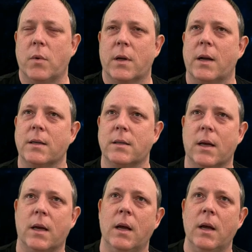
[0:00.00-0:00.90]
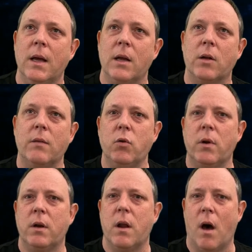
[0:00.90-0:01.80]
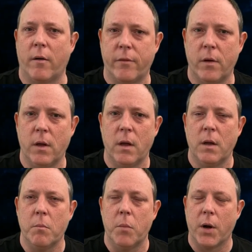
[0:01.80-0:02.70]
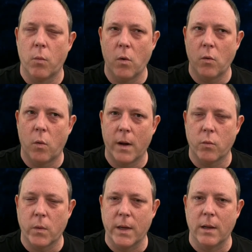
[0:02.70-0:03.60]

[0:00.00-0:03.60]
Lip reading: what can I say? It'll give you enough, but it won't quite